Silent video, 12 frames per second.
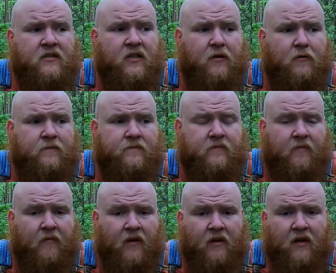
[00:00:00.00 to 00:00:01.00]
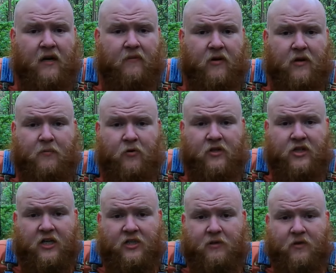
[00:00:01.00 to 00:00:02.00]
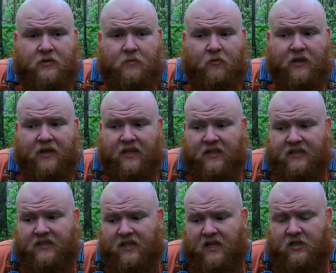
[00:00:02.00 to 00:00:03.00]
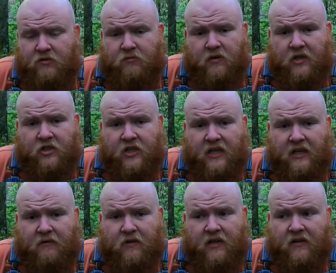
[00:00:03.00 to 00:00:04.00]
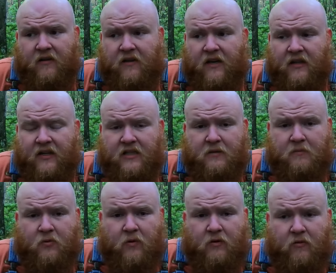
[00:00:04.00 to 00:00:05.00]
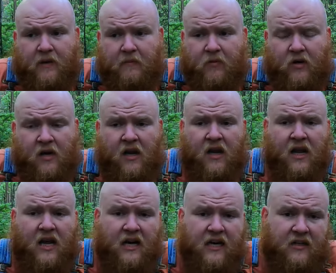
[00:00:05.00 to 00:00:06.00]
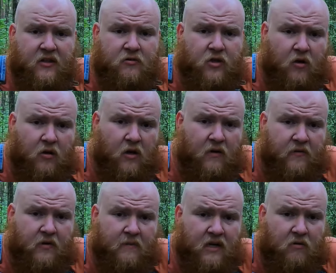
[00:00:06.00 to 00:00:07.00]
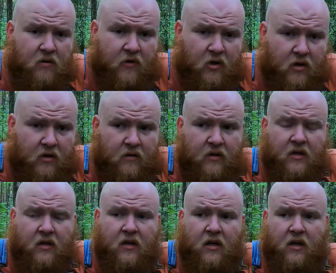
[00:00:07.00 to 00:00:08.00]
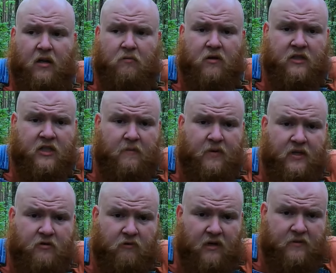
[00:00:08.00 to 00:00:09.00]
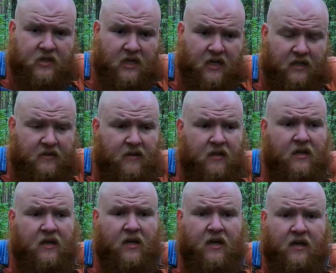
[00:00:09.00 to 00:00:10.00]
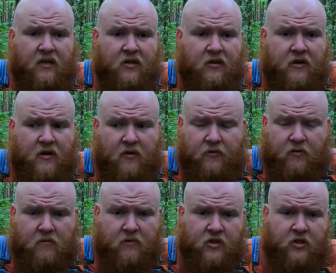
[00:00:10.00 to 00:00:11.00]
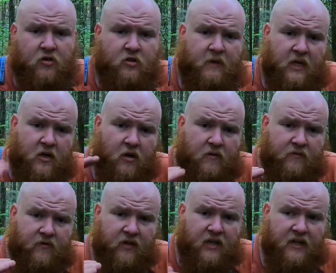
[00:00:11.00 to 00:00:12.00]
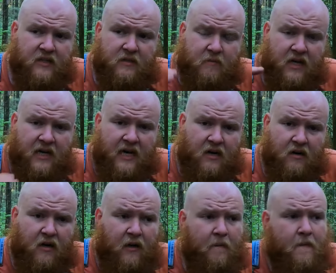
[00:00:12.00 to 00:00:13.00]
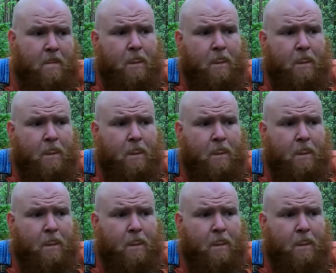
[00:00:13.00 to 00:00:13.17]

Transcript: So. I'm not going to preach at you much more than this. I just wanted to share that with you. I think it's important remember. I got those all off of the Medal of Honor uh, recipients website. Uh, you can go through and search by conflict, by era.